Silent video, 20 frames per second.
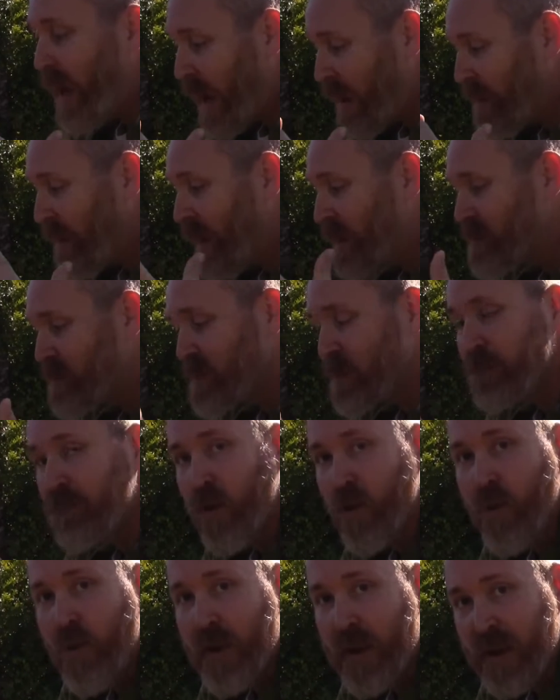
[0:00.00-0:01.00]
and that's the
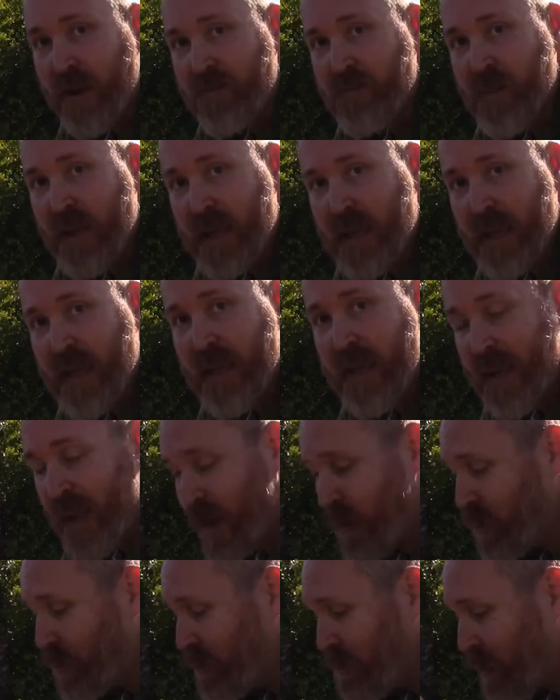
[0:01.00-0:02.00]
point of me getting
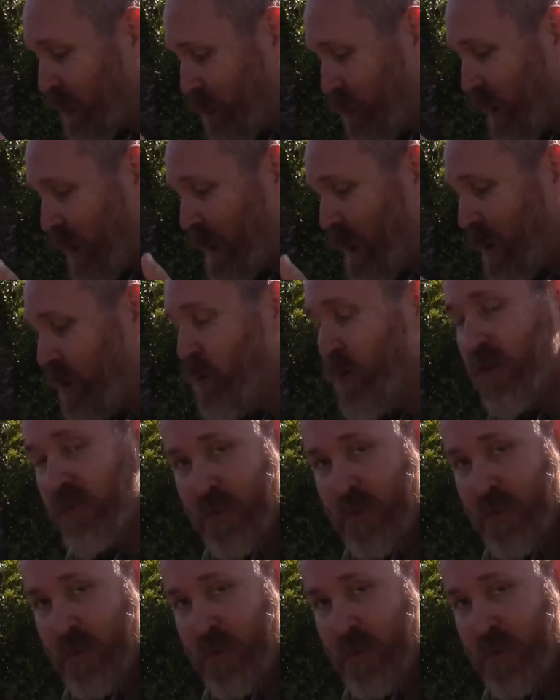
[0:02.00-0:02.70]
out my radio